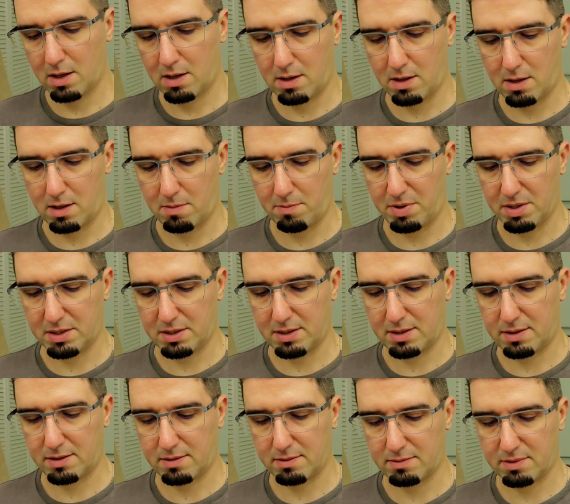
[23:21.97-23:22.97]
But
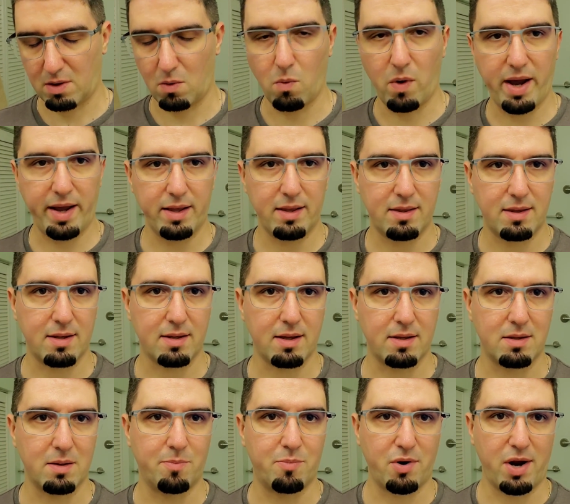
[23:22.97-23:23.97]
the weight
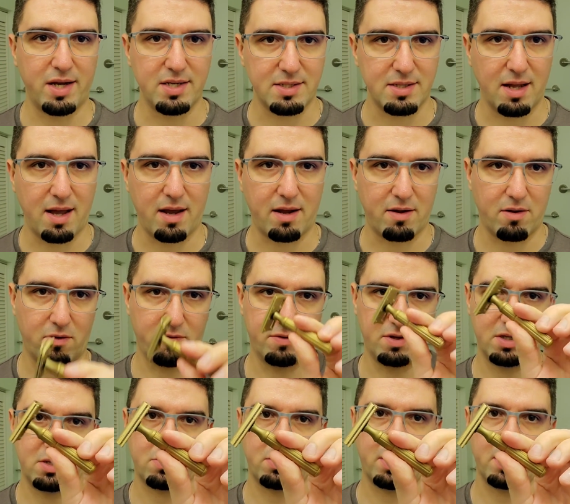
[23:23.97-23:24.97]
and the price tag
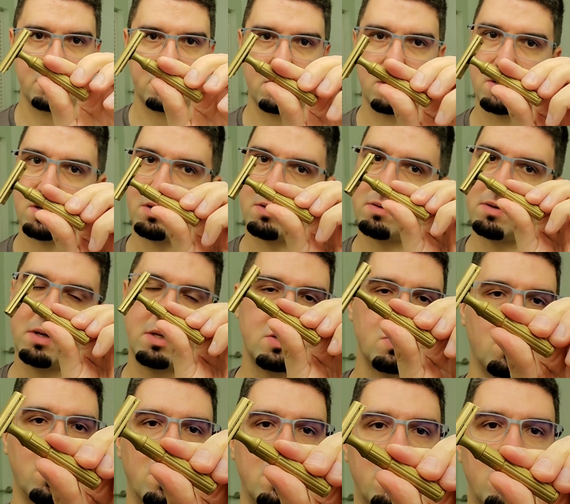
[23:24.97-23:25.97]
of this razor,
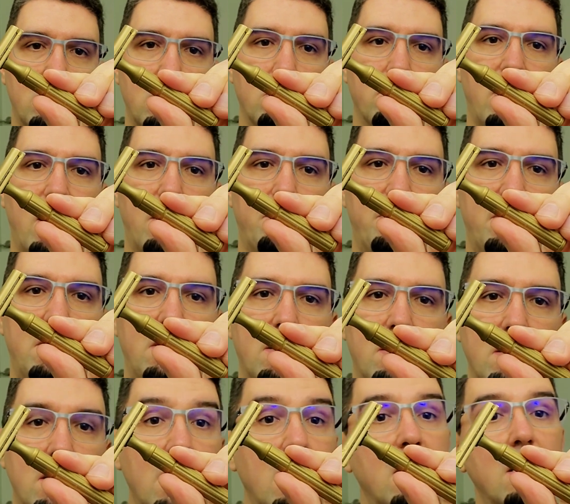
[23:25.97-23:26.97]
it's worth it in my
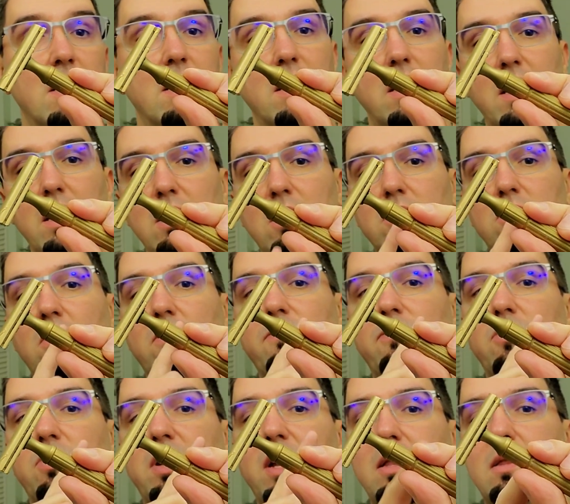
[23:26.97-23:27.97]
opinion. And
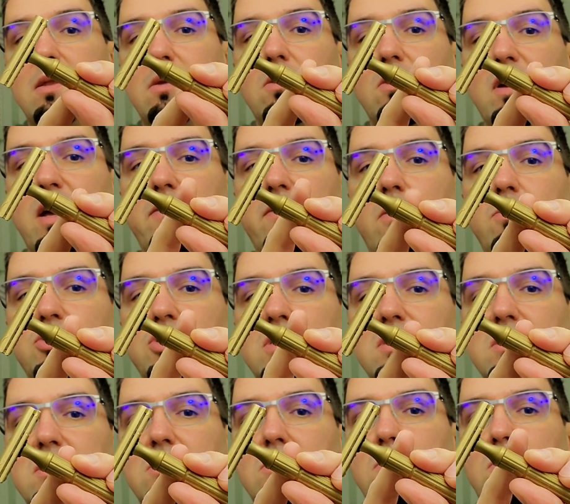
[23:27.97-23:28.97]
don't forget, you have
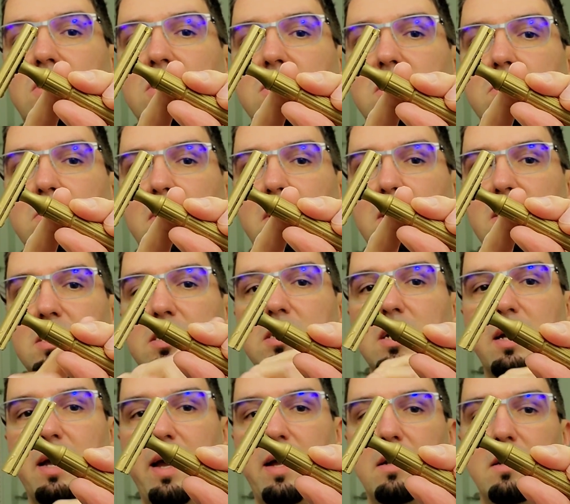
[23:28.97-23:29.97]
options to
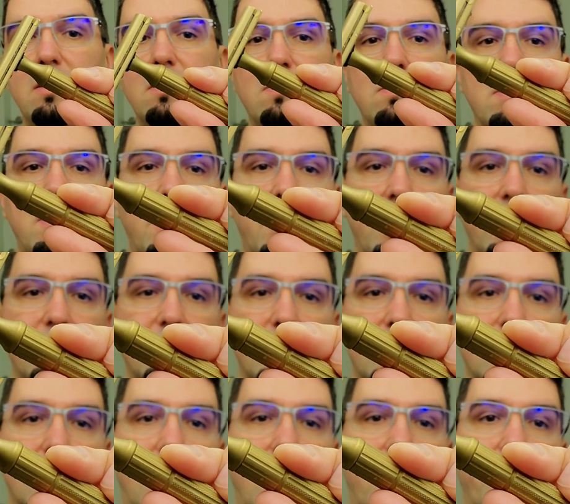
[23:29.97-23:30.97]
customize the handle,
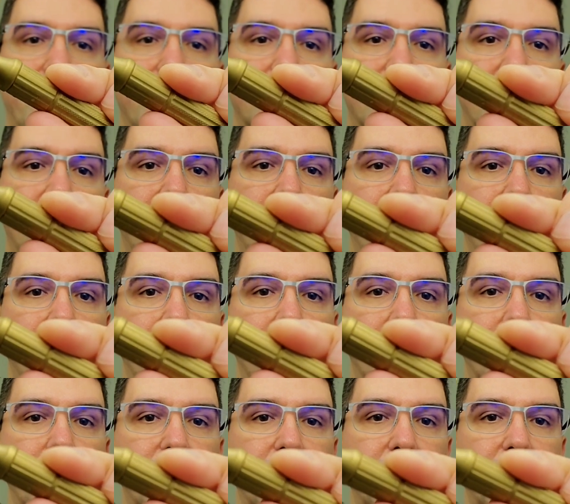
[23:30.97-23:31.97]
as Aaron did
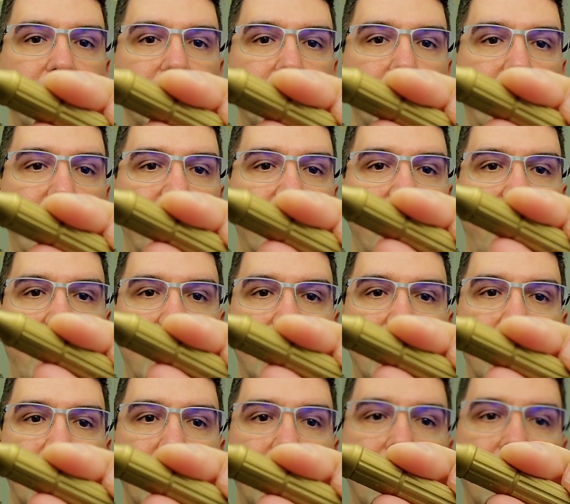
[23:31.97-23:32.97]
here with his
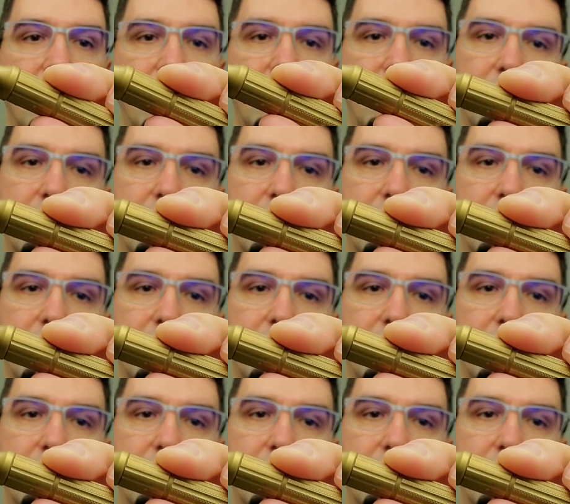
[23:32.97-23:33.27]
Overlander.